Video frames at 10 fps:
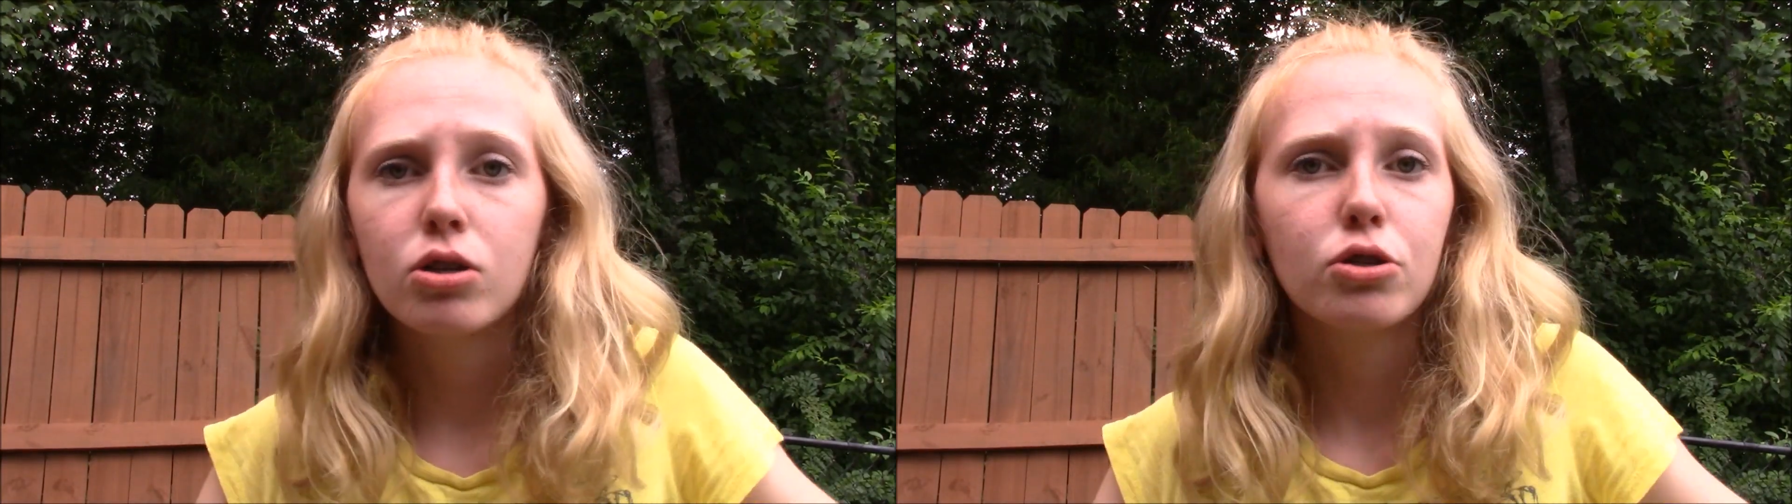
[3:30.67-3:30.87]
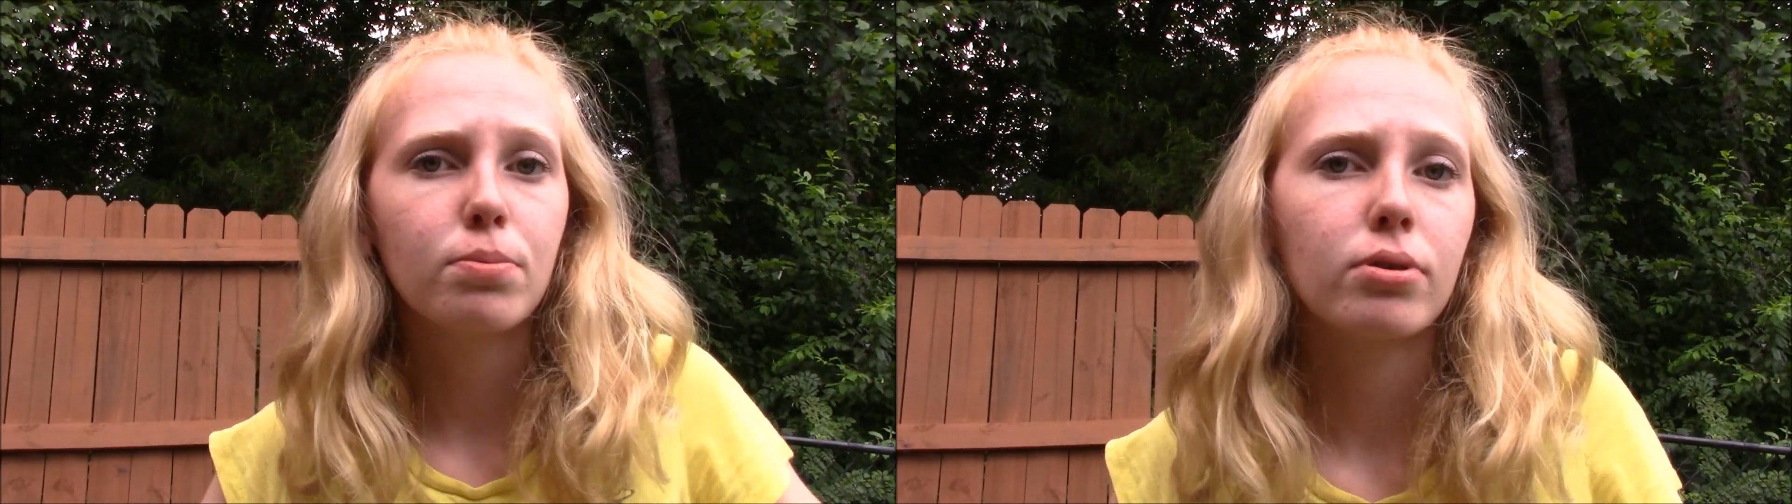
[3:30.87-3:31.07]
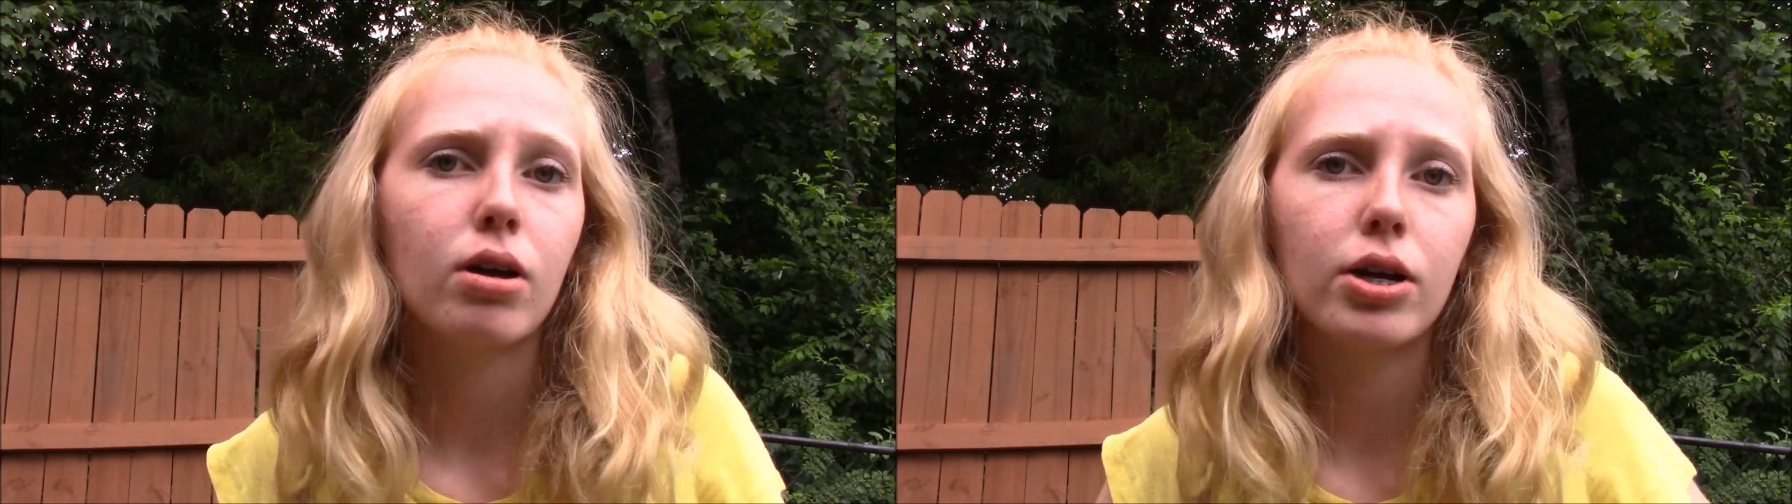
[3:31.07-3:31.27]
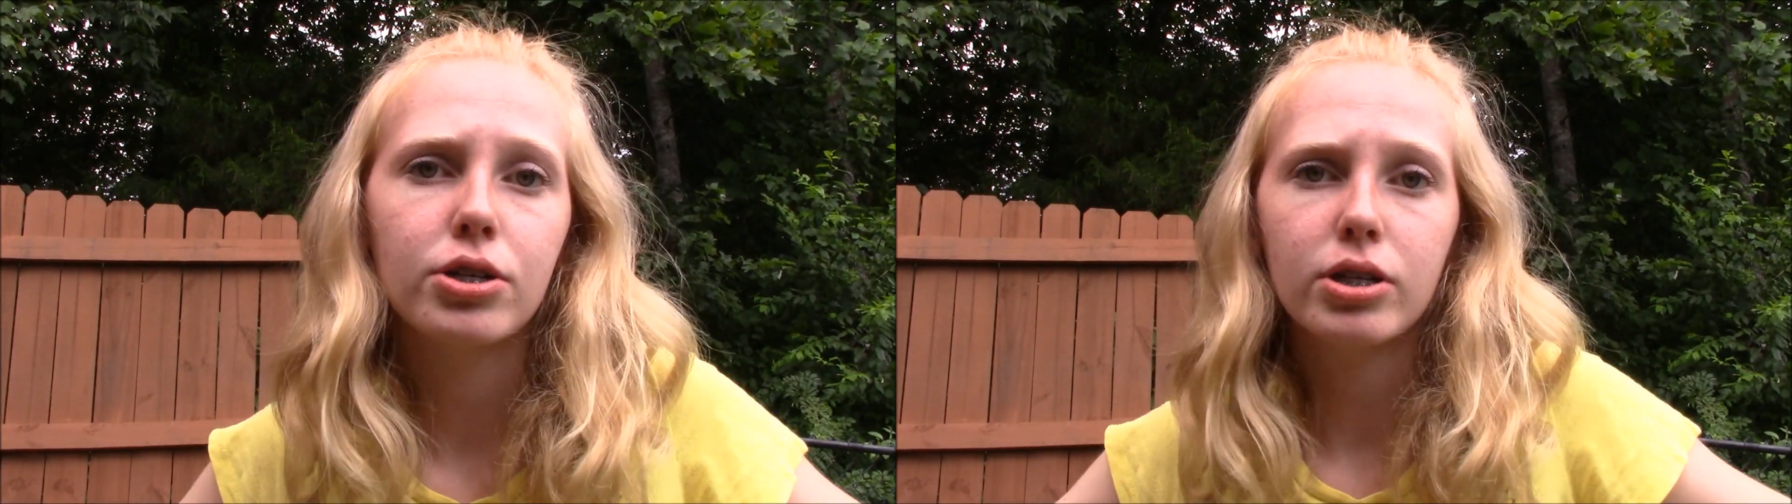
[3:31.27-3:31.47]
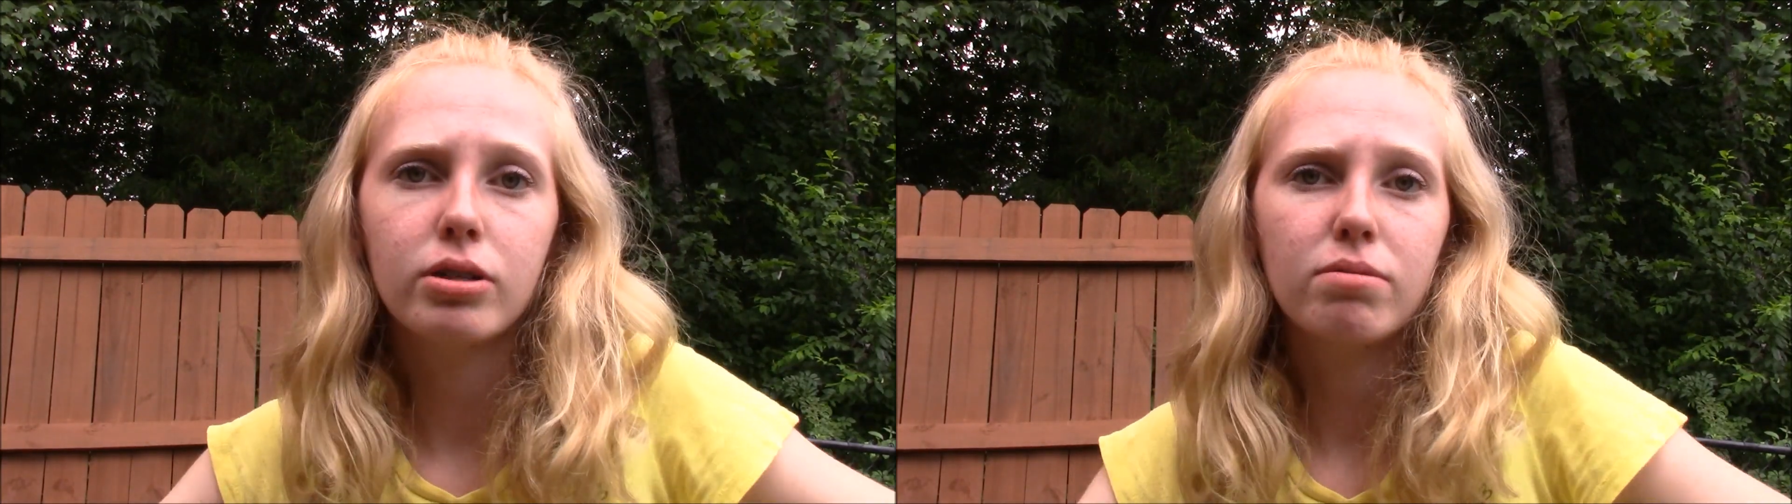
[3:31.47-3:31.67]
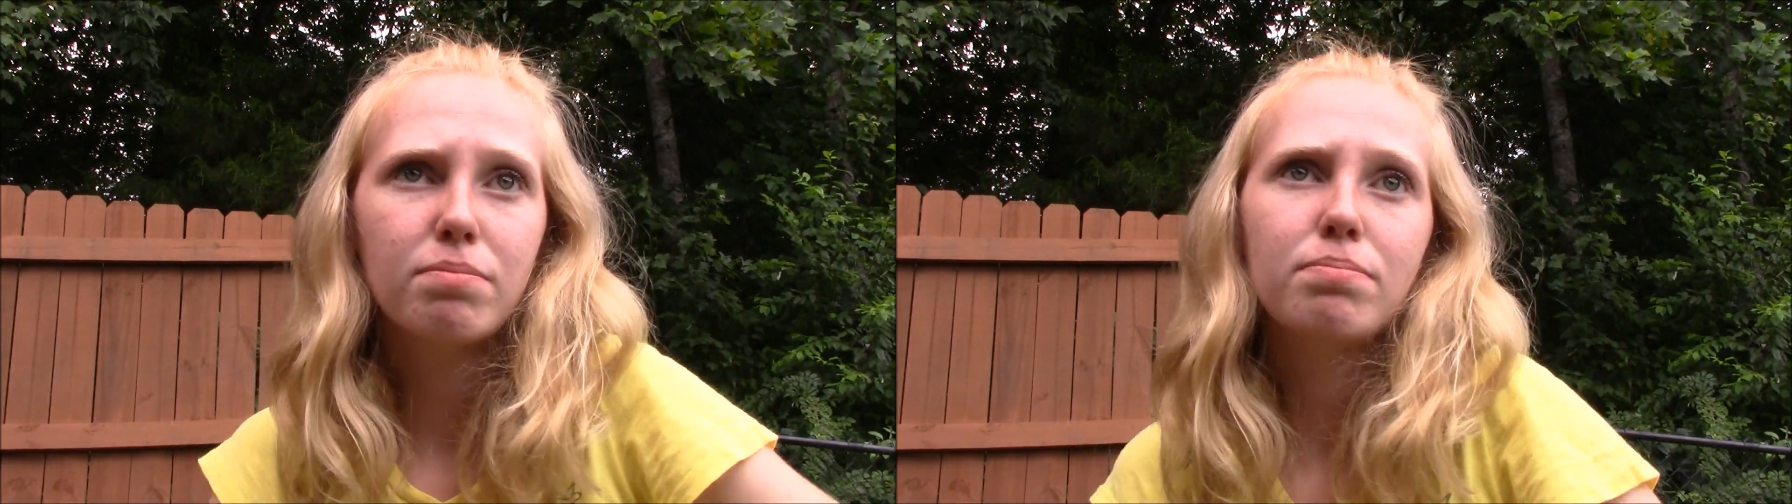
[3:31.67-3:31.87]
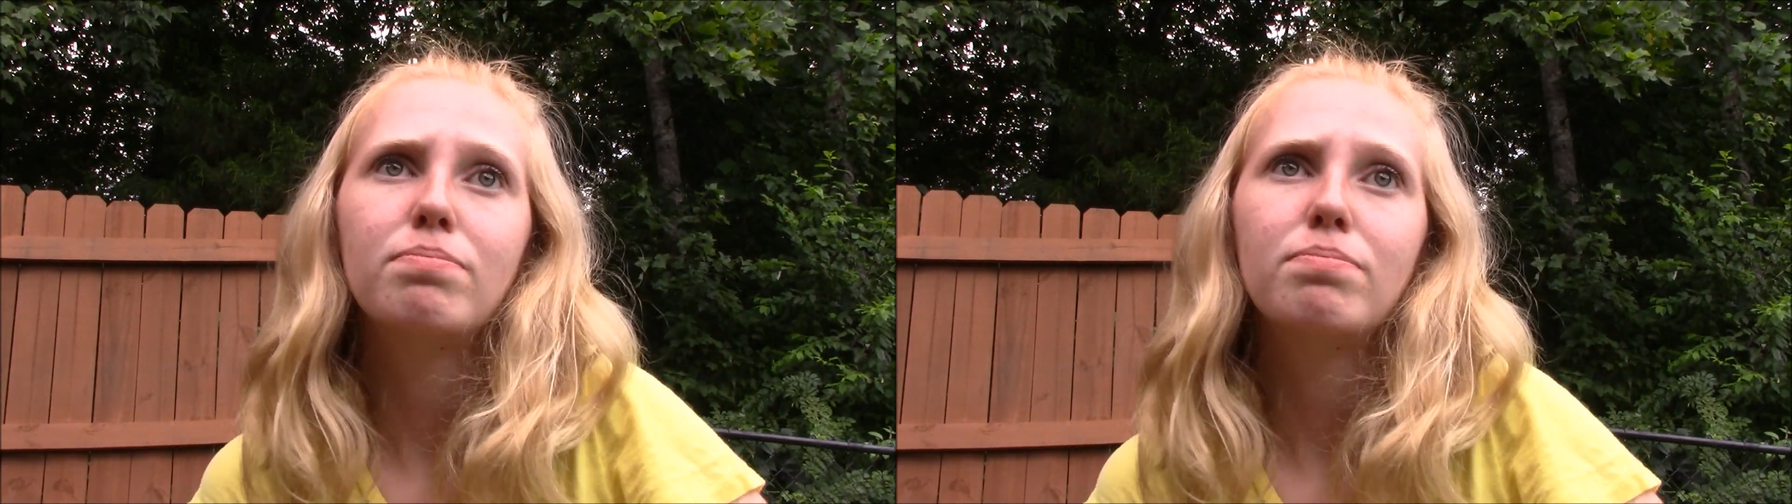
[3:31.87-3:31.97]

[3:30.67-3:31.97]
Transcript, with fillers: super large, and